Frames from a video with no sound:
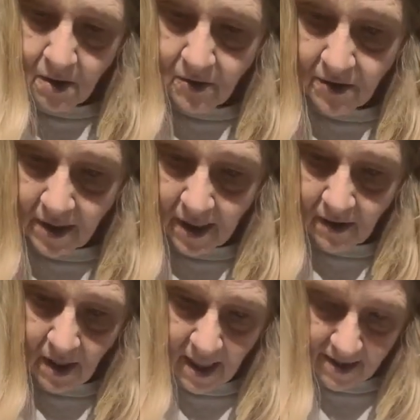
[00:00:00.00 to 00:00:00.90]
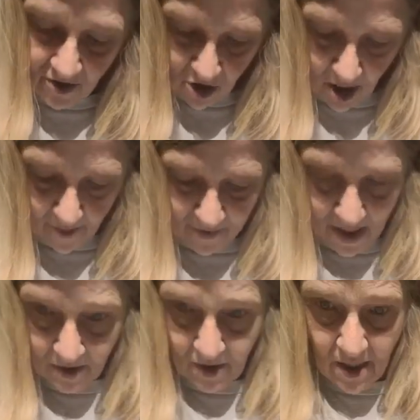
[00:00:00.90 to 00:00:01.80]
So now I had to chop
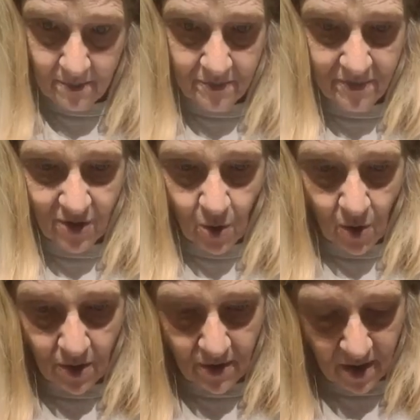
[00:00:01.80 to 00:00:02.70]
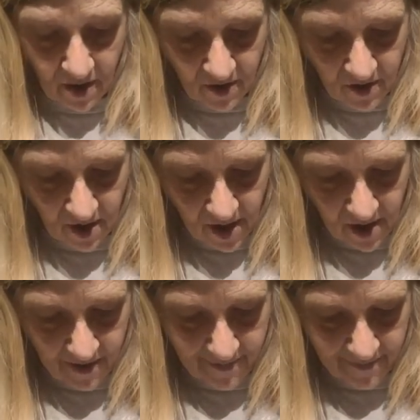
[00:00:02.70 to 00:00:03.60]
down them darn things
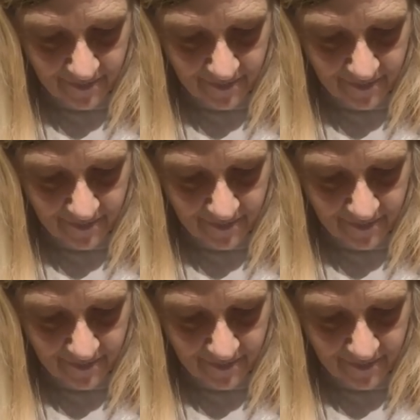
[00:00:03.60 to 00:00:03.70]
today.